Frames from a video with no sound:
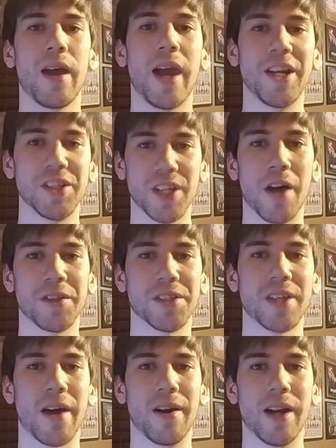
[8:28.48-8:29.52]
AJ Styles gets
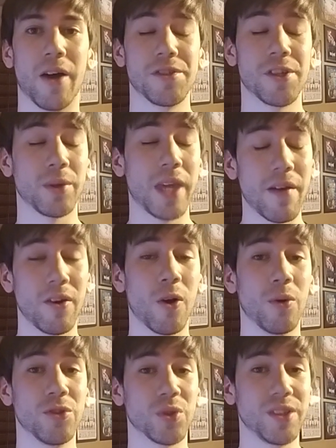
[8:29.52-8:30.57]
counted out, so Kevin
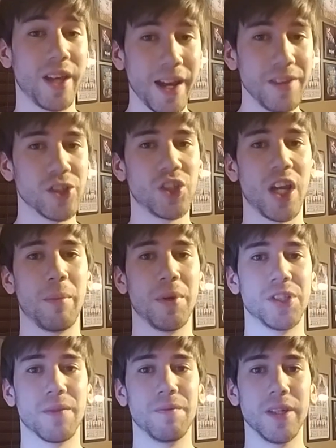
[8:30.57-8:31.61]
Owens retains the
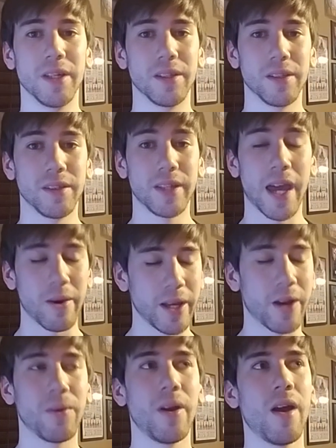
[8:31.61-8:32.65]
championship via count
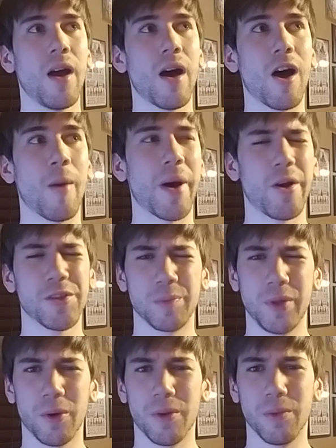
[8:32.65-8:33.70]
out. I know some
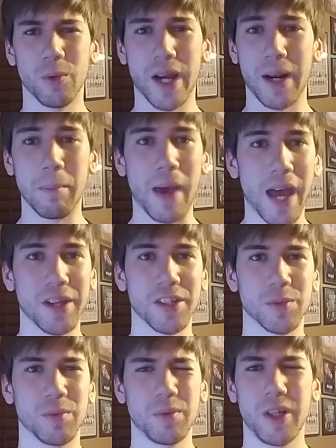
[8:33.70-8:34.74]
people were kind of mad
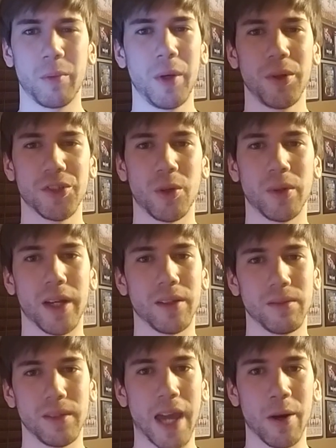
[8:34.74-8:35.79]
because, you know, people just don't like
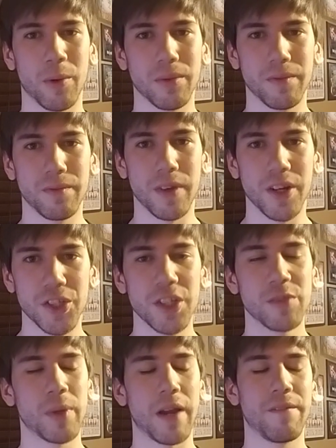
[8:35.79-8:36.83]
count
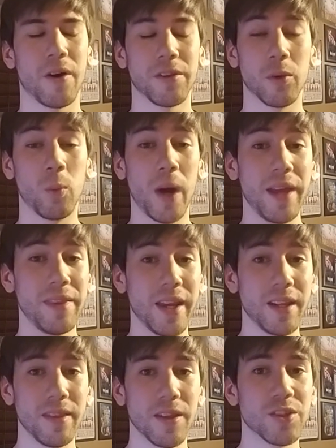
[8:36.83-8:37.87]
finishes, but I feel like the way they
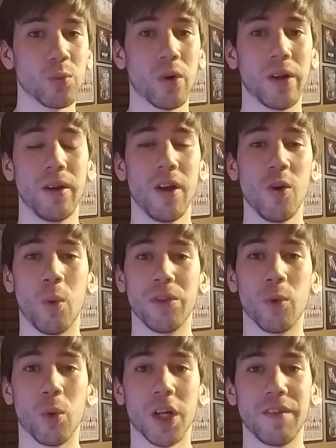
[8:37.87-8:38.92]
did this one with
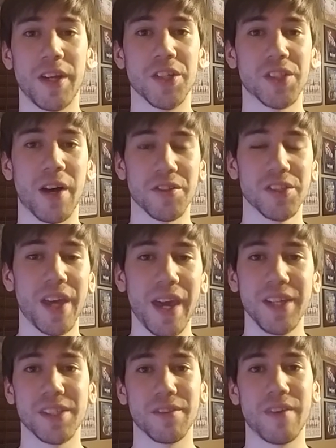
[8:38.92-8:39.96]
the work of AJ Styles'
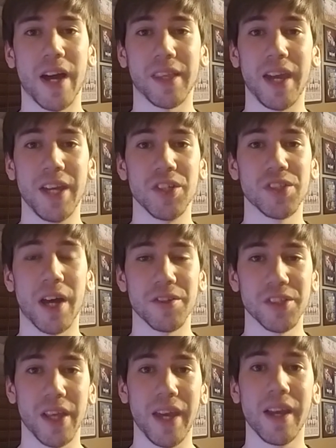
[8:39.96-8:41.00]
legs and the fact that AJ
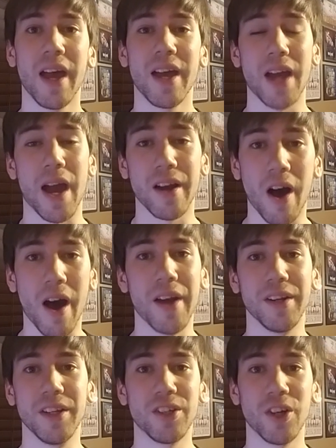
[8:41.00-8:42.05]
Styles' leg got
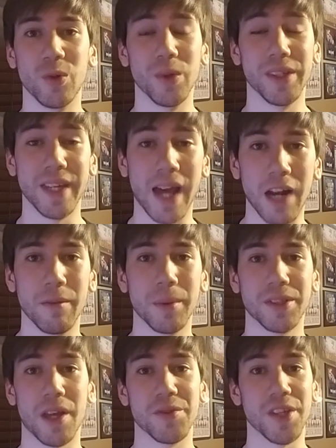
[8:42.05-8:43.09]
caught and he couldn't really get out of it
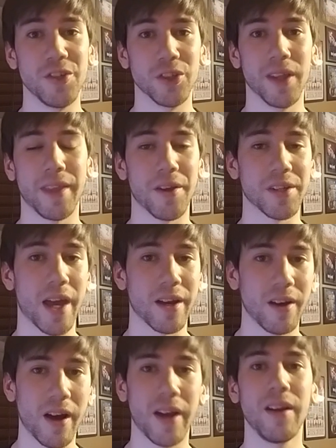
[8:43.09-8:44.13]
because that was injured leg that got
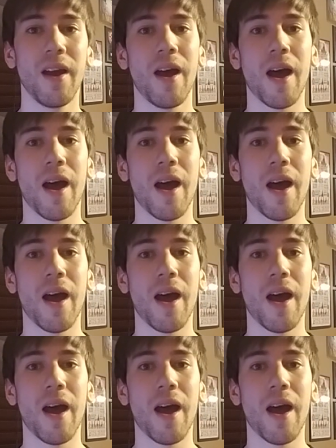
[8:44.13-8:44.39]
caught,